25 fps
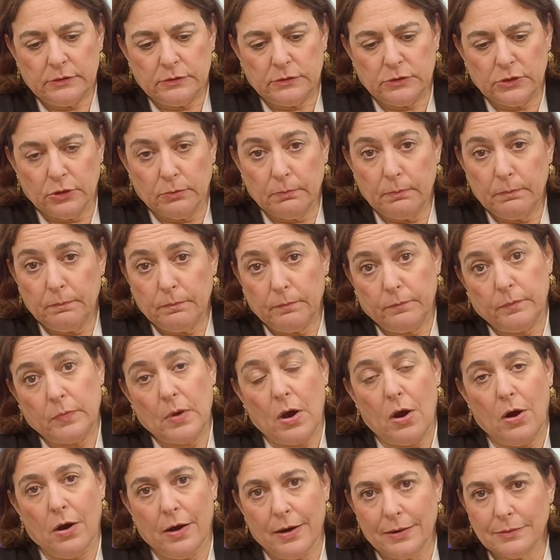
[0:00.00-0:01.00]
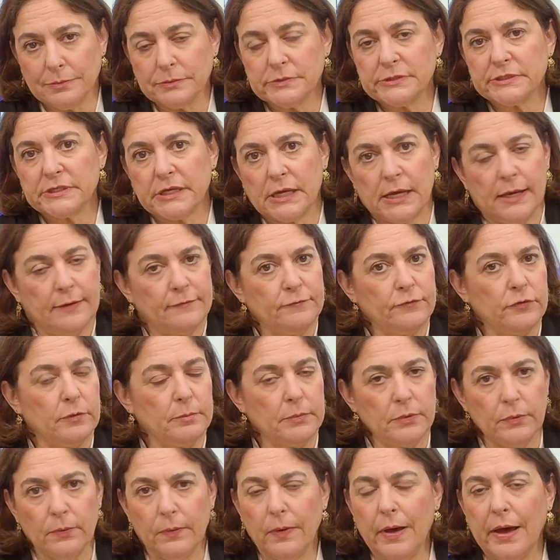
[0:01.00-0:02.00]
their arms came
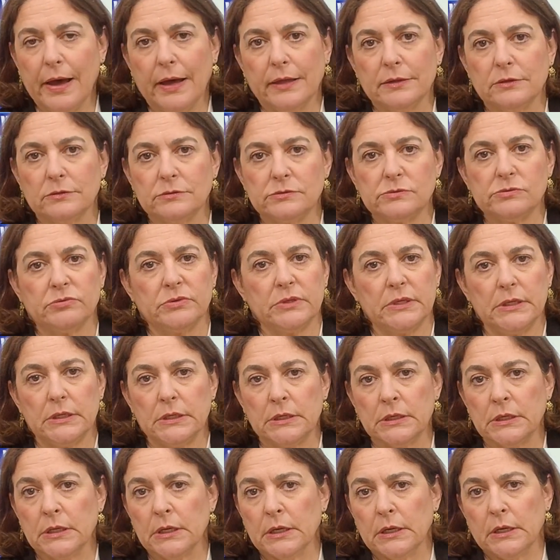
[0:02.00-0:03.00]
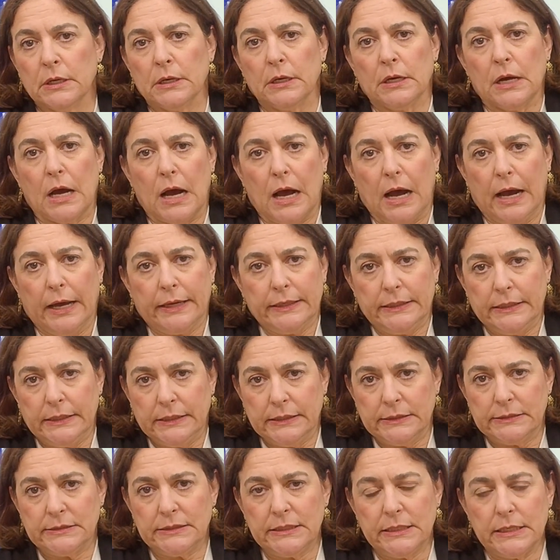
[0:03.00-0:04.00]
from Iran. Those are the
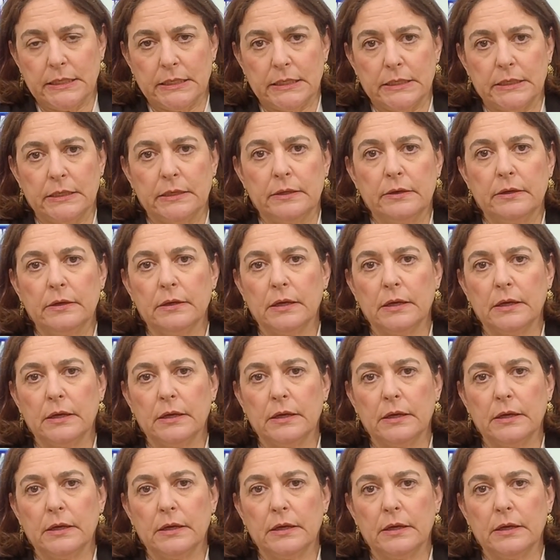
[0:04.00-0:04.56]
IEDs